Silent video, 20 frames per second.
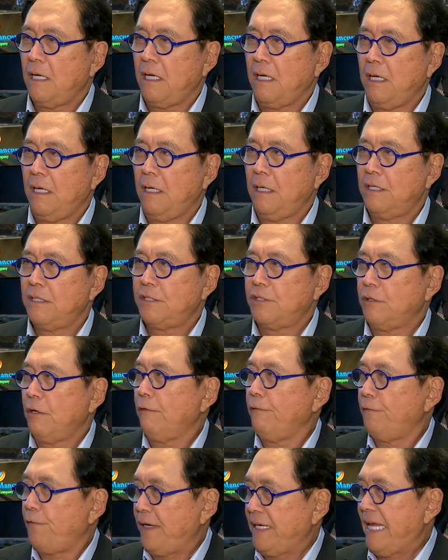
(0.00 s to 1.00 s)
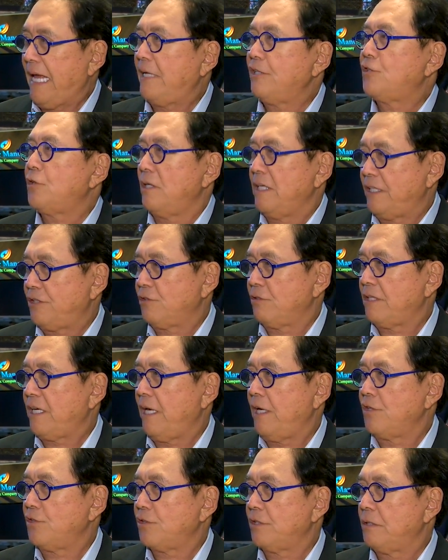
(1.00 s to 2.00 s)
is your financial
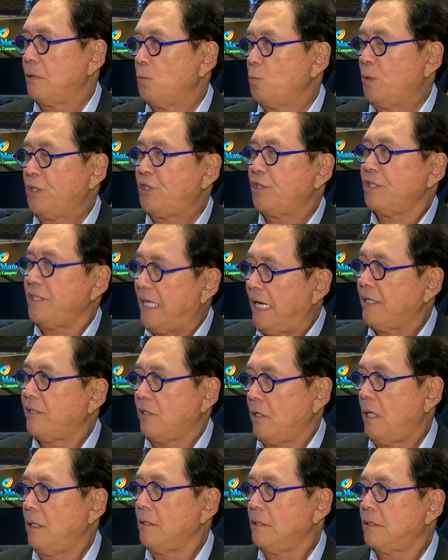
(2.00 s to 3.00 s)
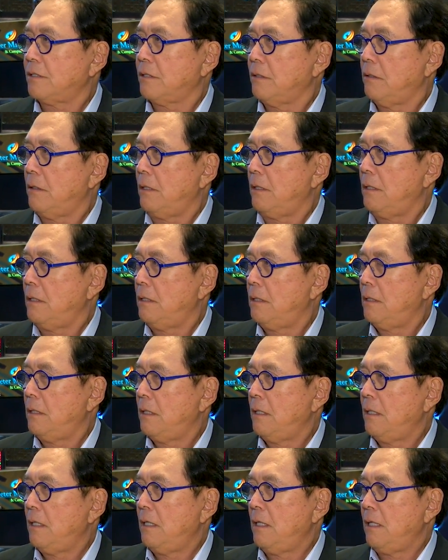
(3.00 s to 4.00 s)
education, which is not taught in school.
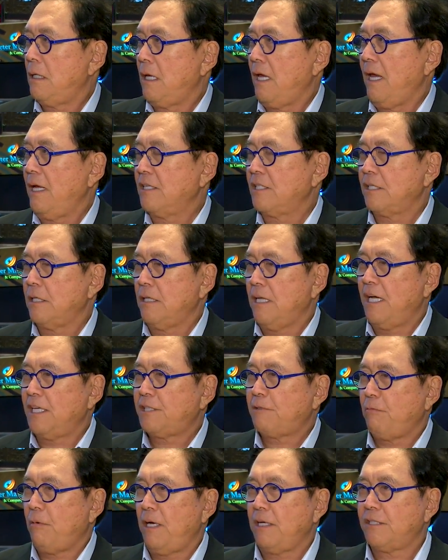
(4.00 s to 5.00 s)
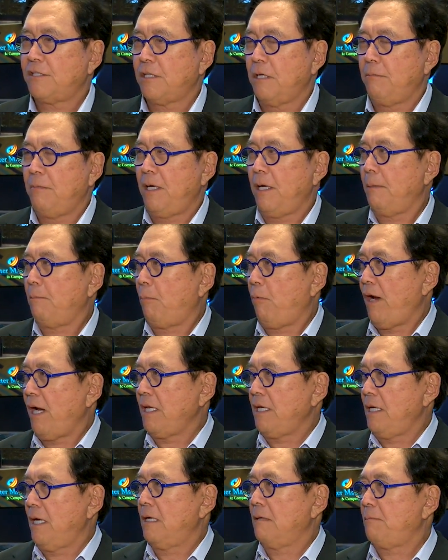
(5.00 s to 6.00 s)
And so that's why so many
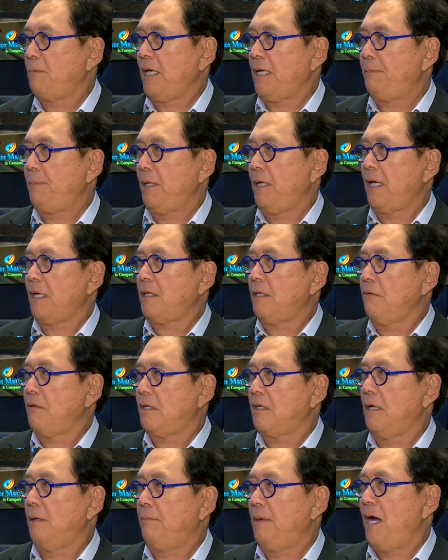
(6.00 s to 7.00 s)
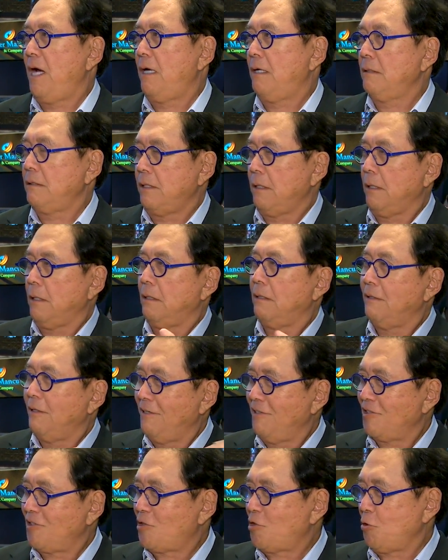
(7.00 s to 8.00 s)
bright young people like you come out, their
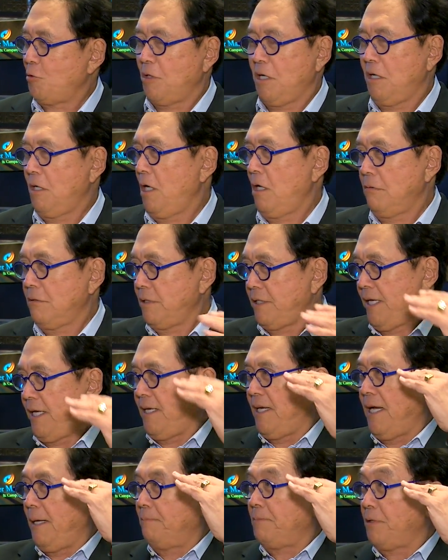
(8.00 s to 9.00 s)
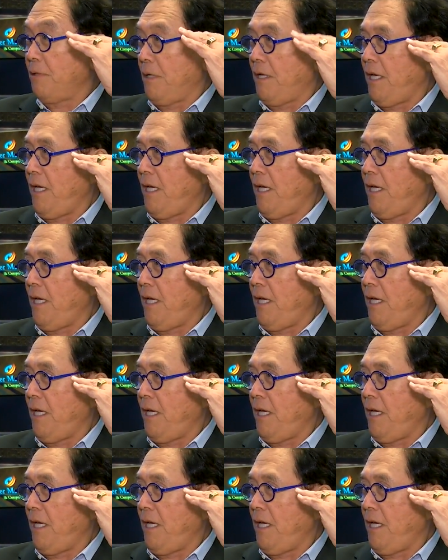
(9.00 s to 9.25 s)
student loan debt up to